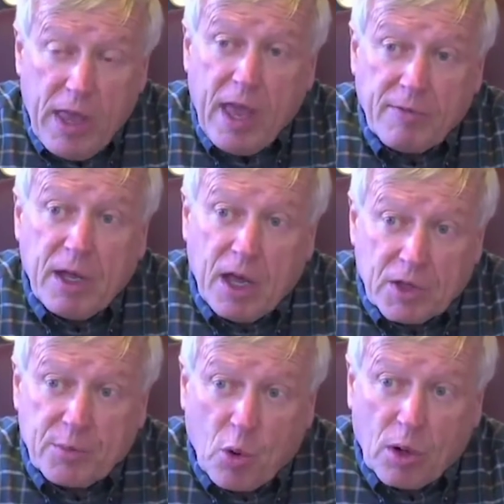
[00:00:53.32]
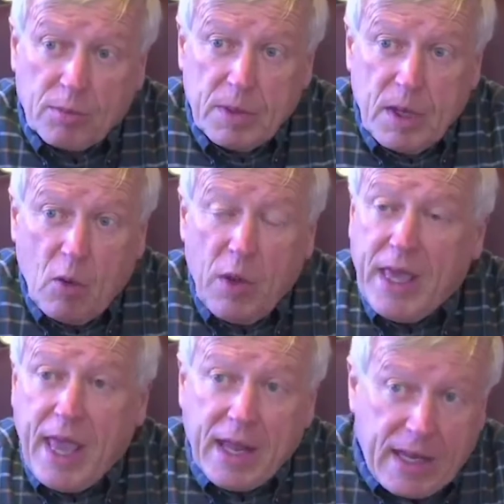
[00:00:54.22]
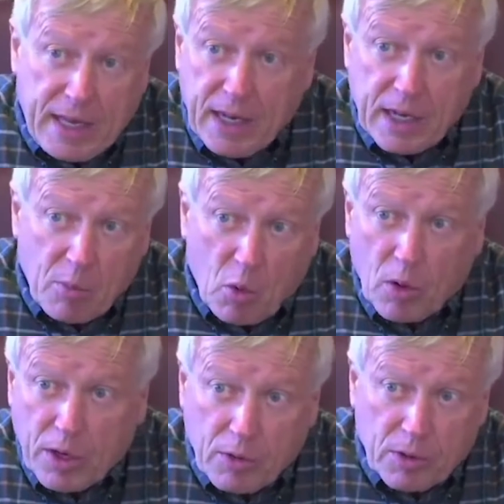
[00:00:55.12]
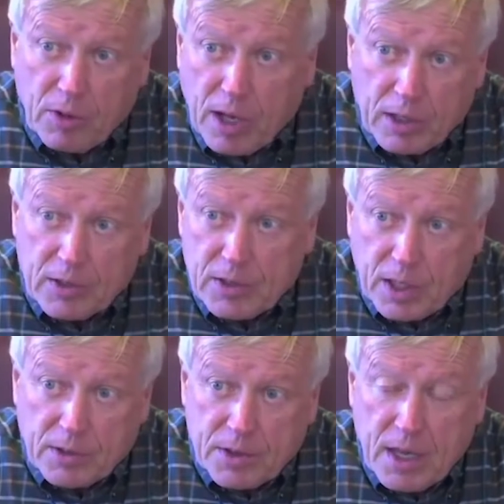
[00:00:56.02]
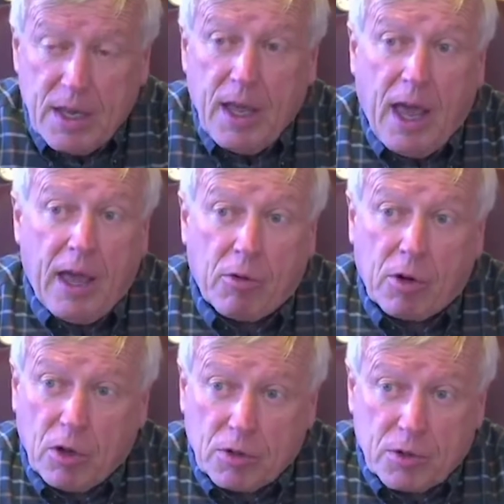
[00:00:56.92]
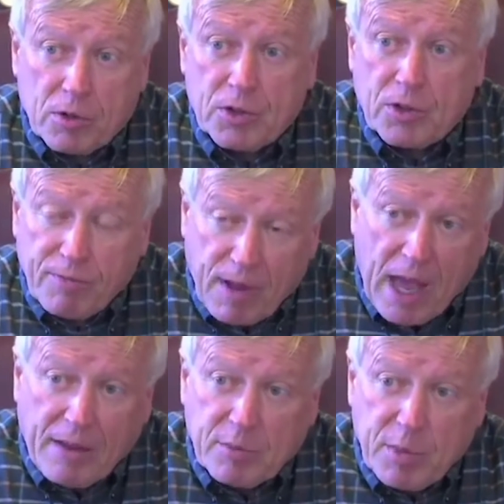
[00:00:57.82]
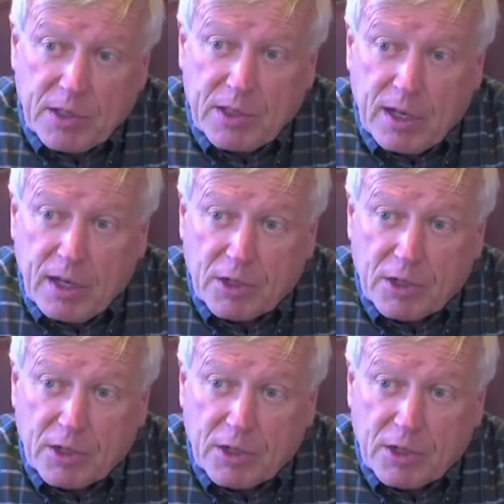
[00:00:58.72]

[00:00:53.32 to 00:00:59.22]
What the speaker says: We have to export. We can't eat anymore here in the United States. Agriculture survives based on